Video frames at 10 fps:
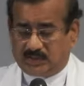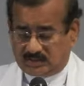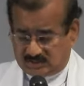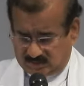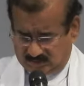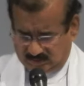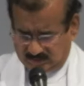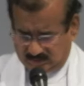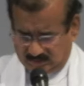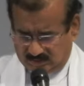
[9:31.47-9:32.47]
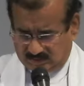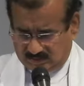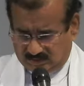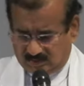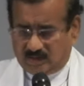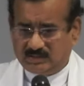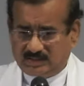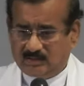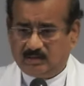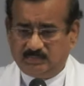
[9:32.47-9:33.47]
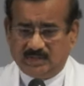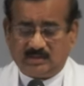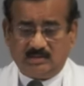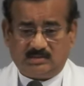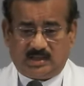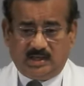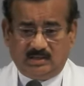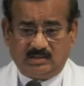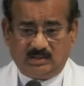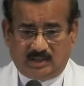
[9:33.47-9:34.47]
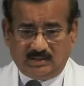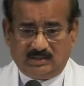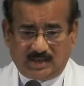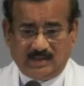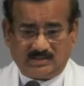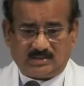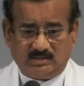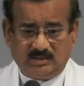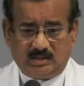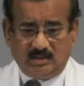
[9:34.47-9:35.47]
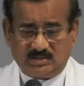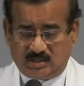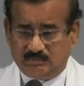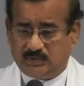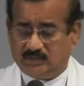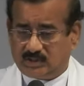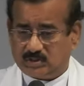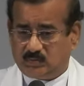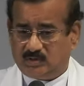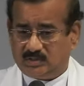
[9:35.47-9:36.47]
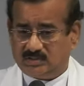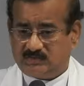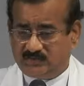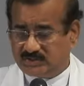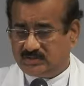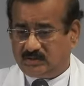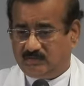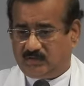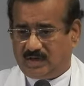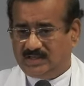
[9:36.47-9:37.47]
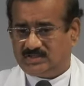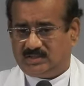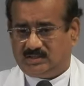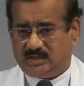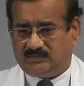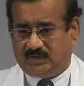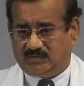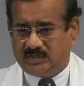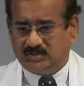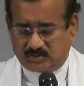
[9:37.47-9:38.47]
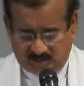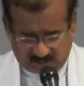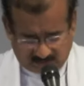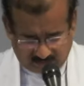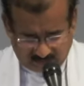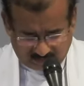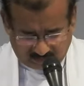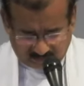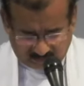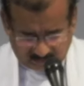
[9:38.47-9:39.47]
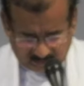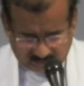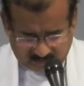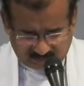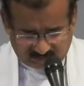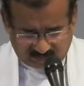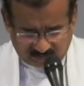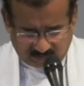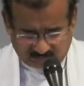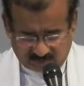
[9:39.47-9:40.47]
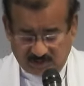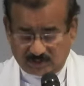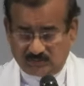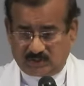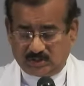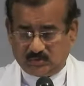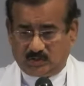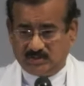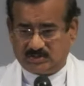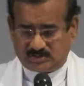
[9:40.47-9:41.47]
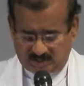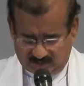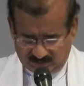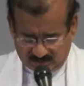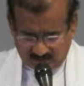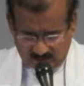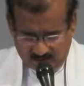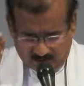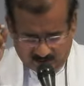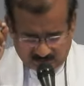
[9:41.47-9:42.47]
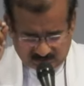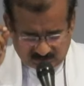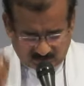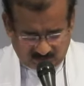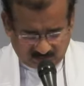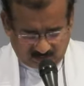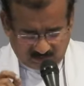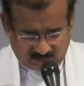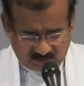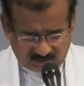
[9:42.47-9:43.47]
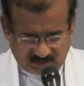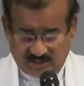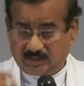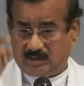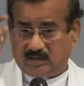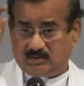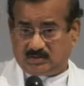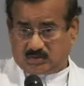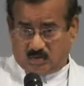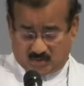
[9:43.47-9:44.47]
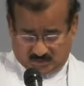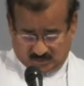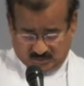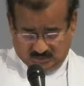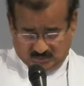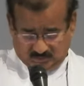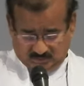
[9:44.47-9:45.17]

But God cannot be contained in that little temple. That's what is the vision of Isaiah that we have read today. Isaiah chapter 6 verse 1 says, I saw the Lord sitting on a throne,